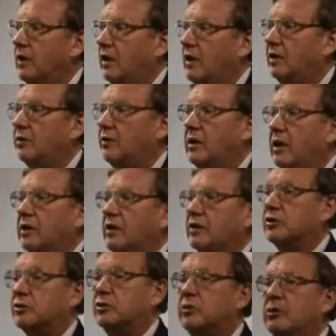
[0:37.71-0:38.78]
And we are
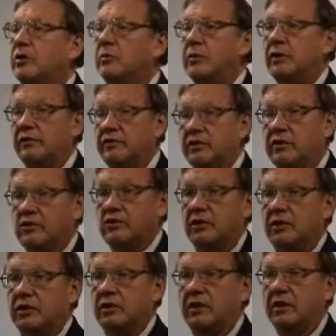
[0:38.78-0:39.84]
extremely
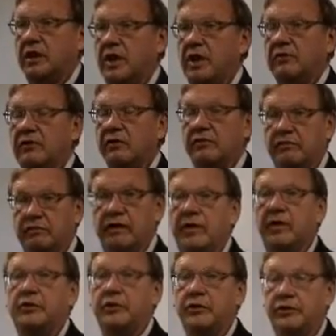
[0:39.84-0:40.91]
fortunate in having
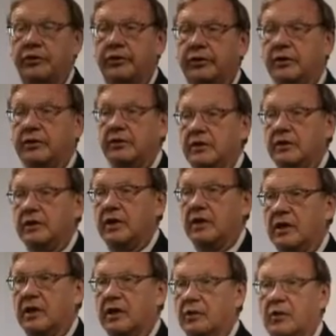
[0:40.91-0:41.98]
very good
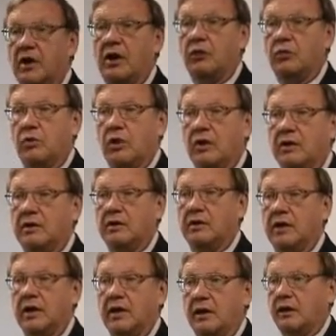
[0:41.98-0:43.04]
groundwater
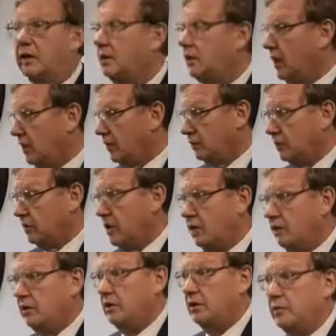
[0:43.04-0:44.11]
in Calhoun
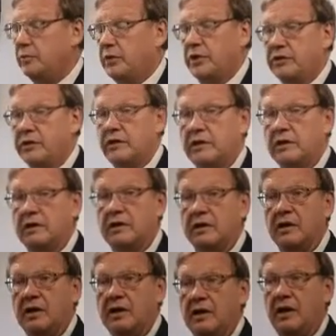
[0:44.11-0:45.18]
County in particular,
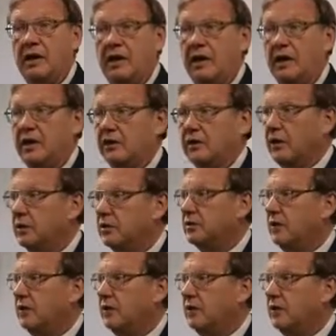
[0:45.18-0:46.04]
and also